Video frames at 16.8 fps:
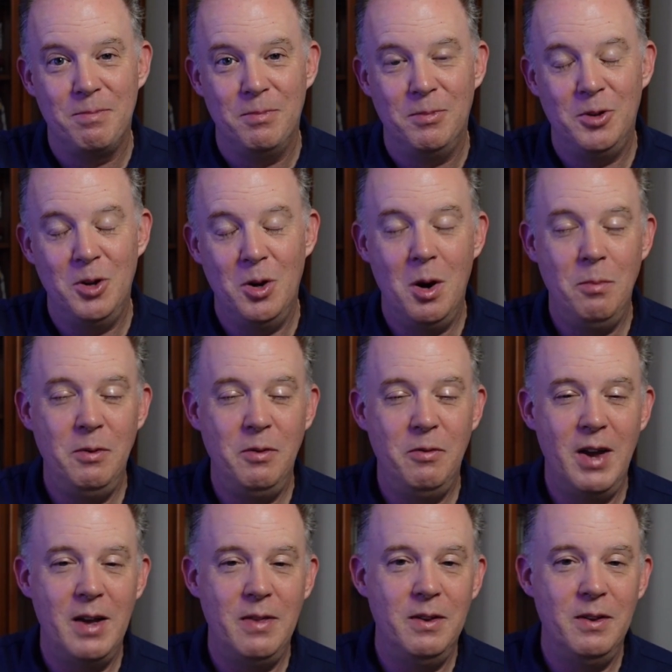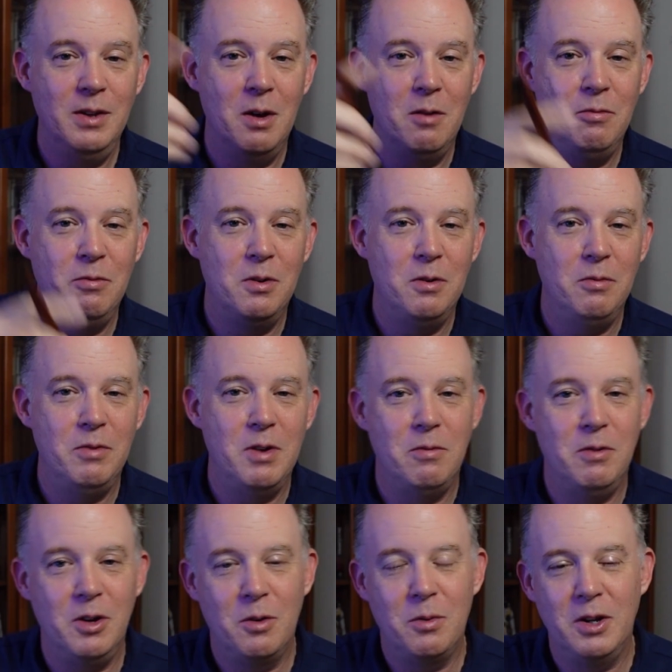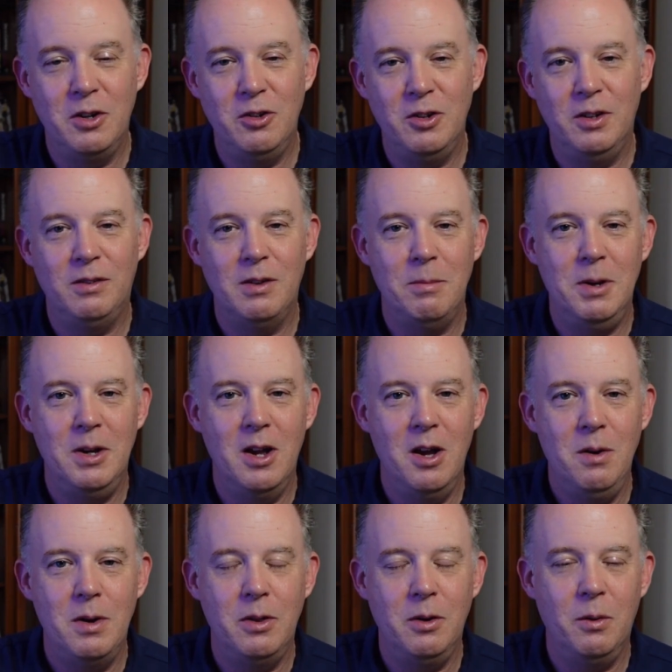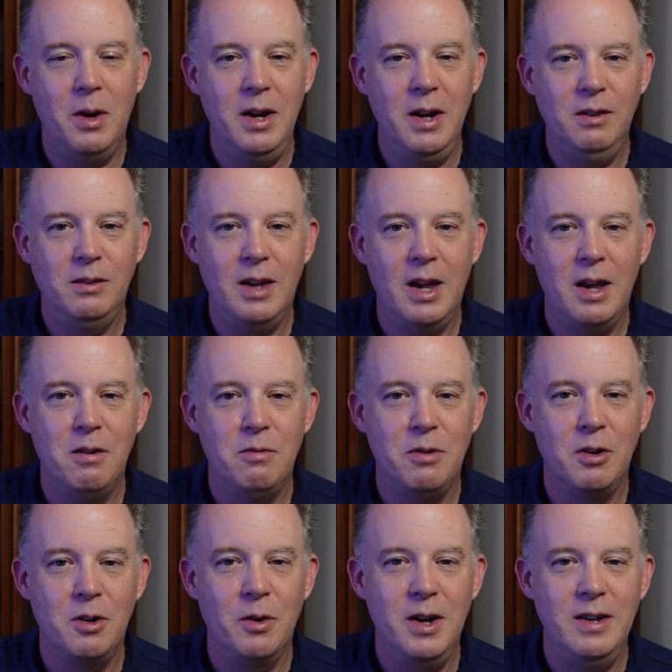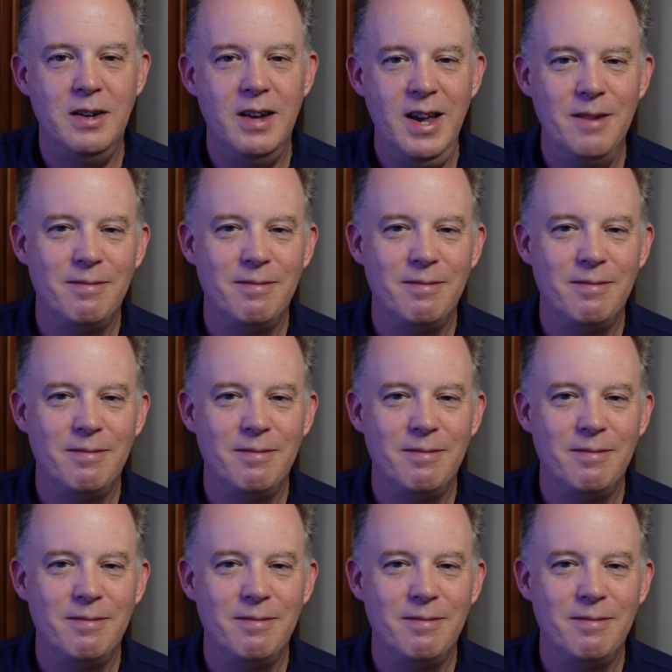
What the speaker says: So I hope you found this helpful. If you have any questions, let me know. Otherwise, have a great day.